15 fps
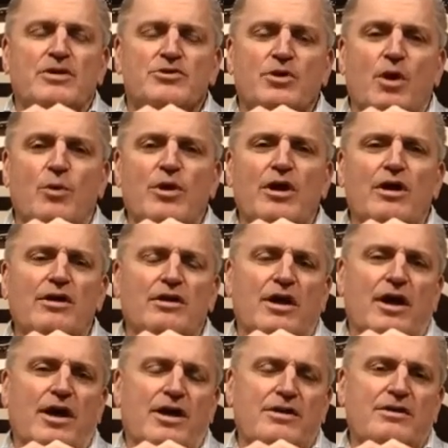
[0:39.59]
So I went
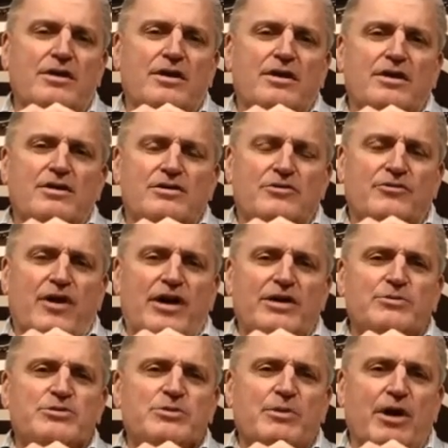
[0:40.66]
online to find
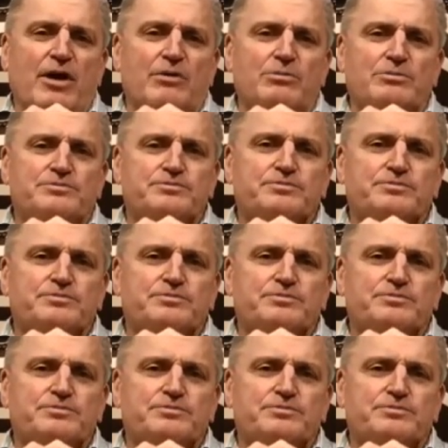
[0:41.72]
him some help.